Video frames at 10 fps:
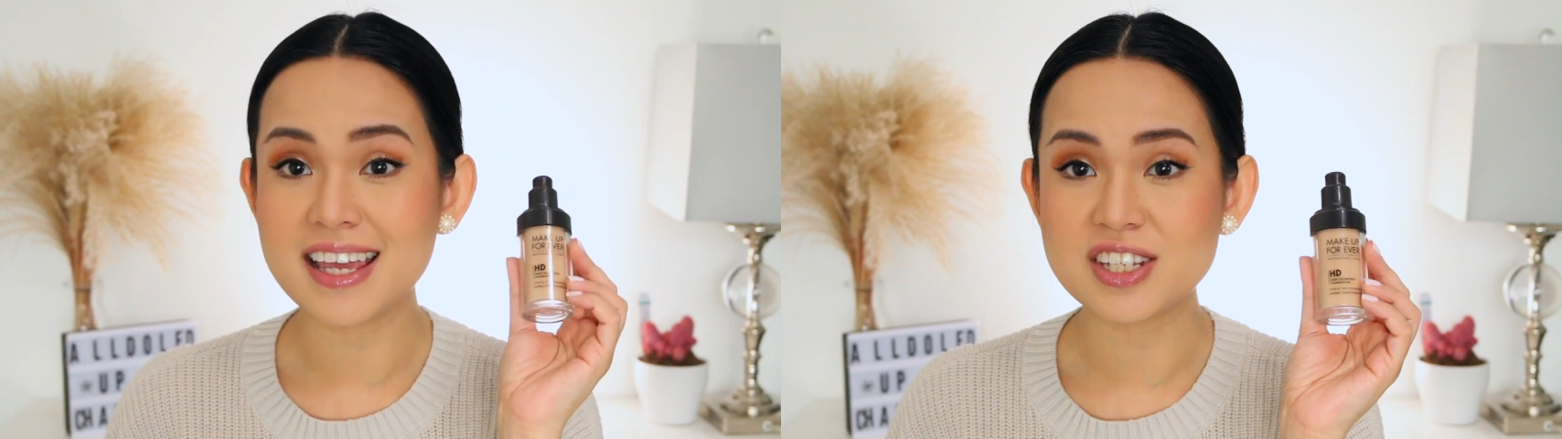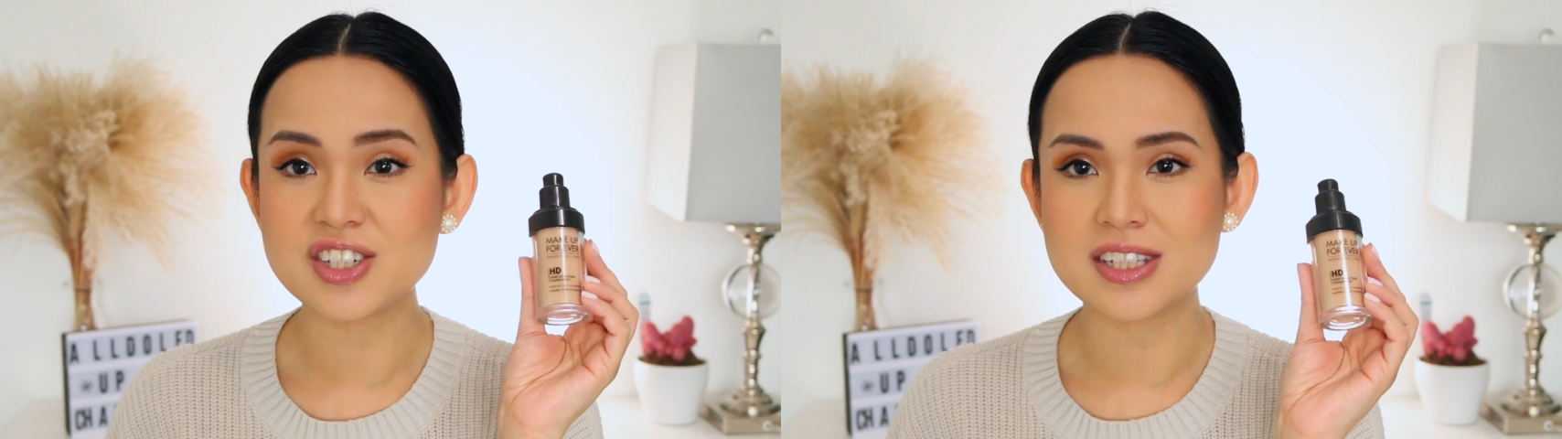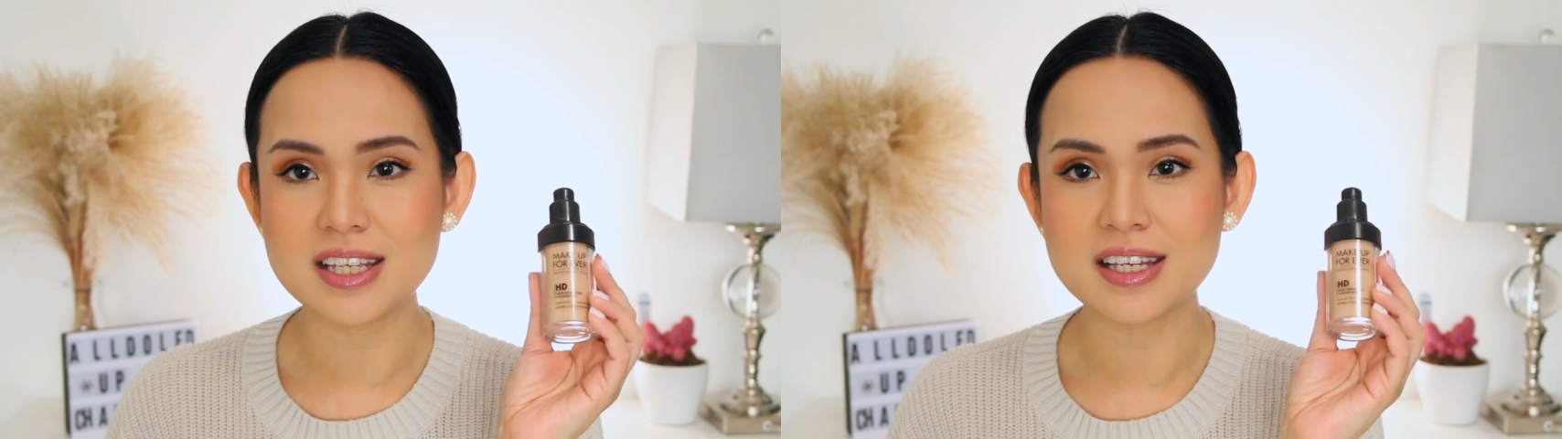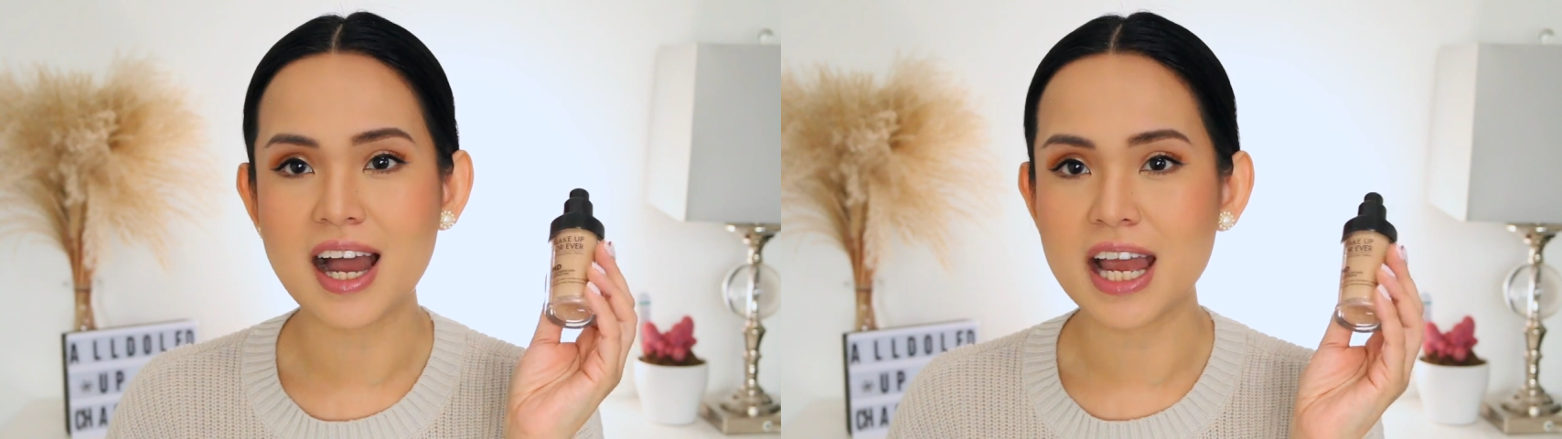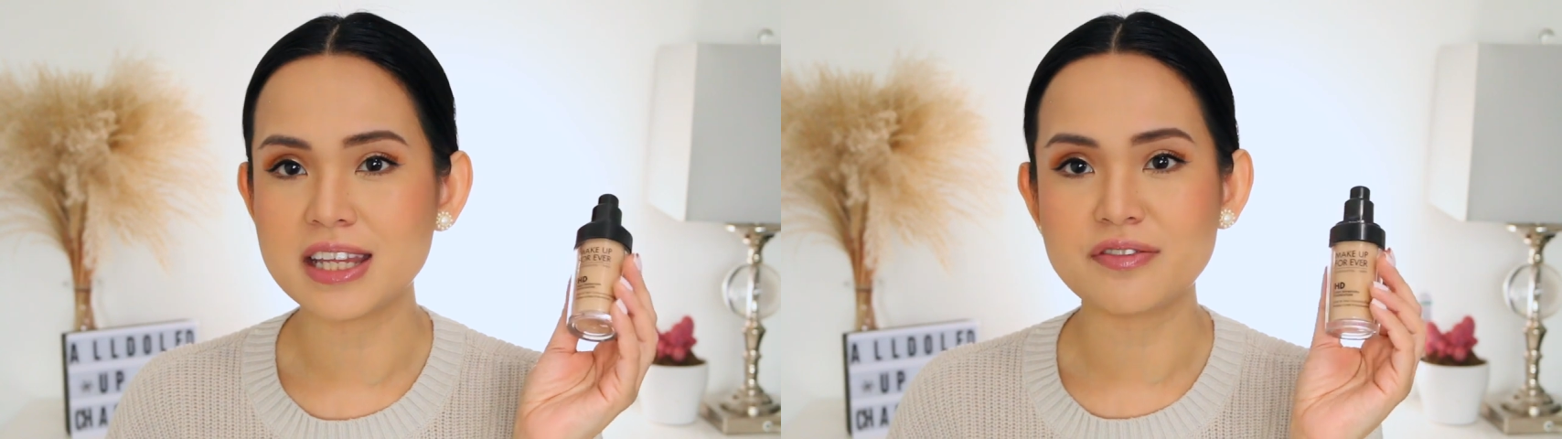H D
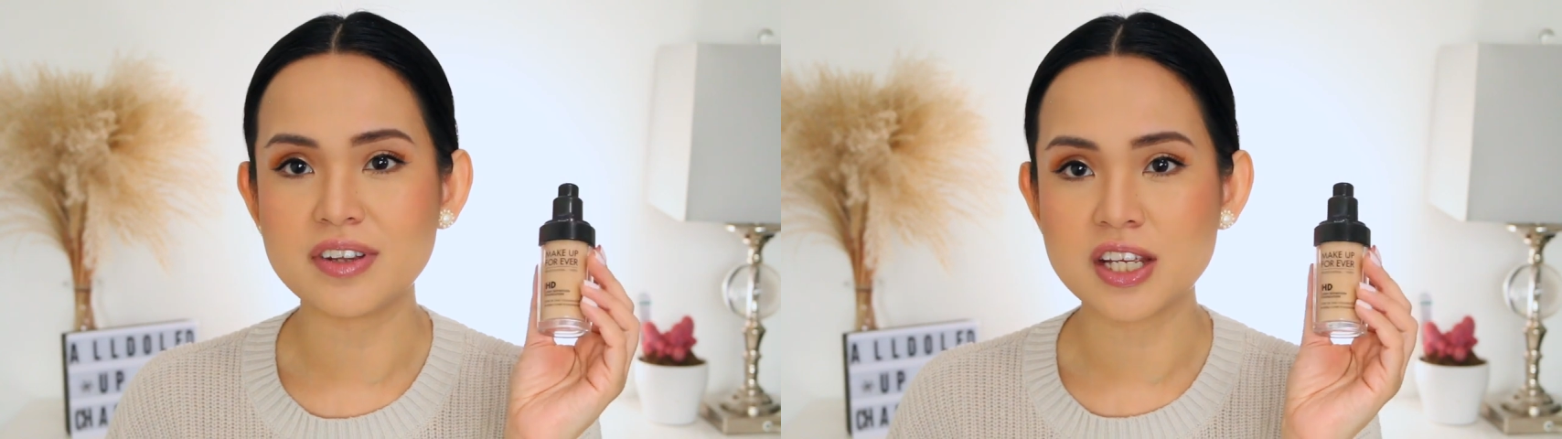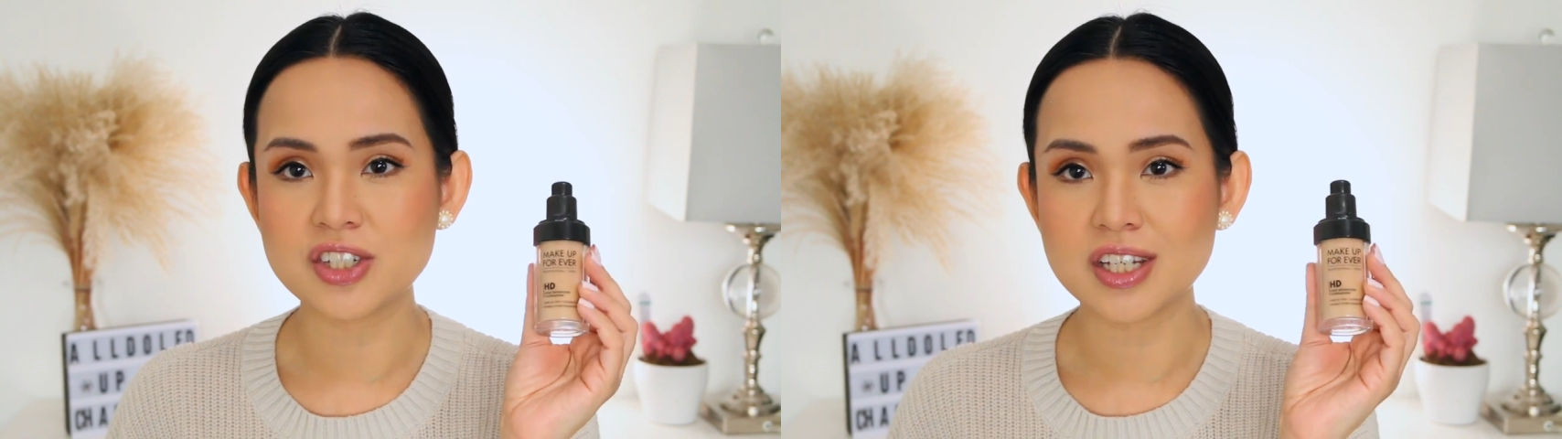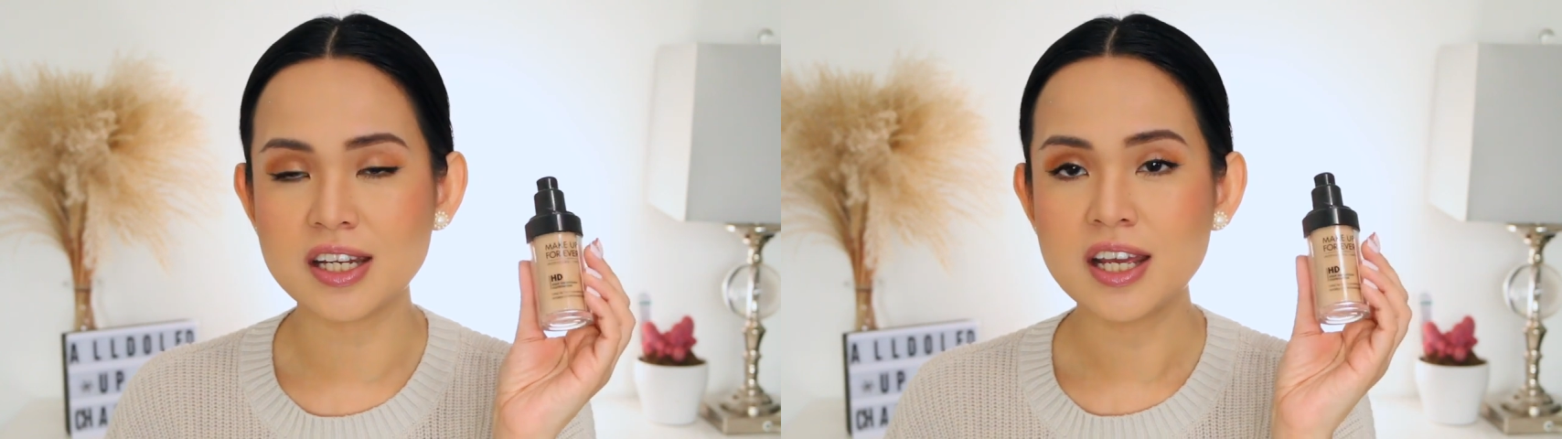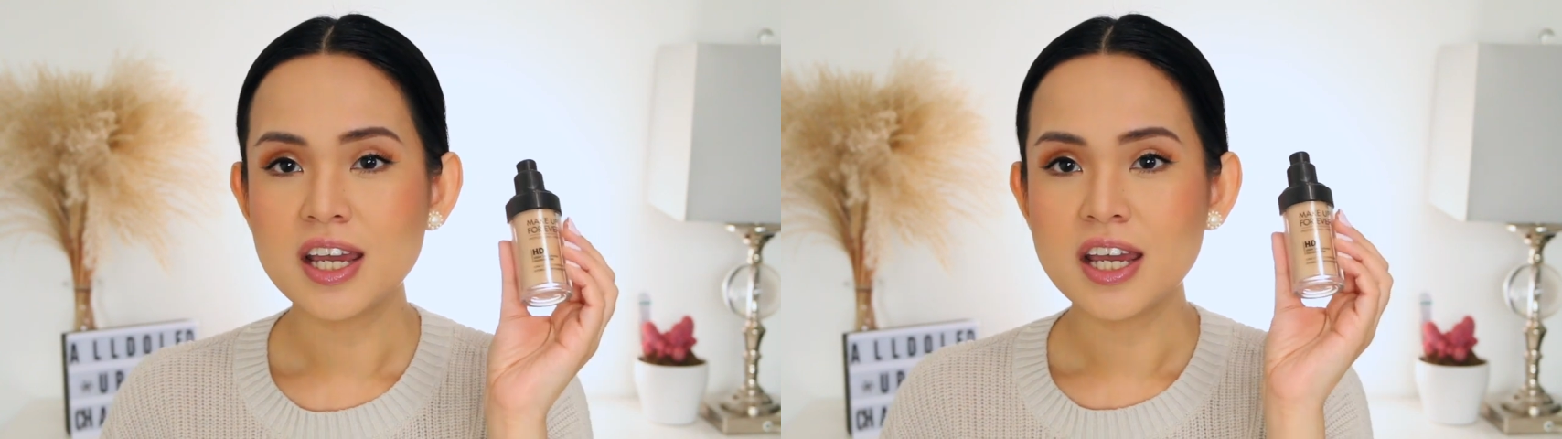high definition.